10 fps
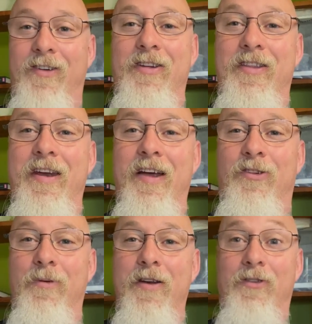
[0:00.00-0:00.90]
to see the
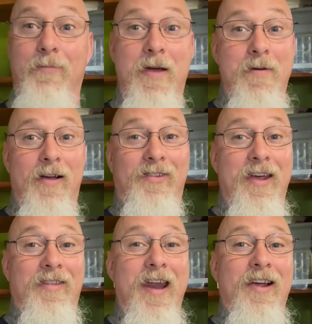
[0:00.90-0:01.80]
next one. So maybe I'll see
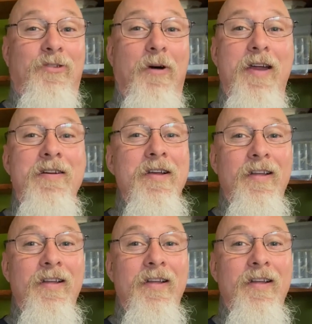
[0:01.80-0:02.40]
you at the next one.